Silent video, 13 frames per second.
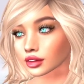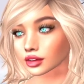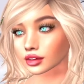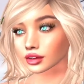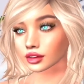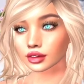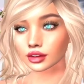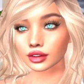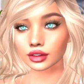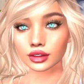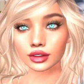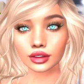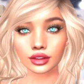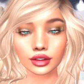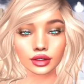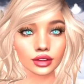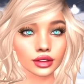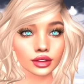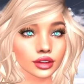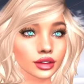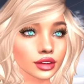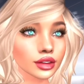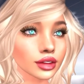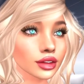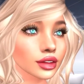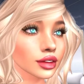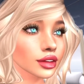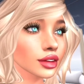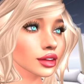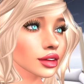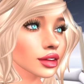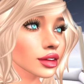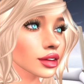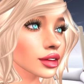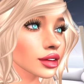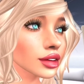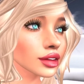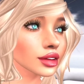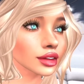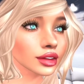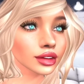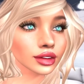let me see zoom in a little bit closer so you can see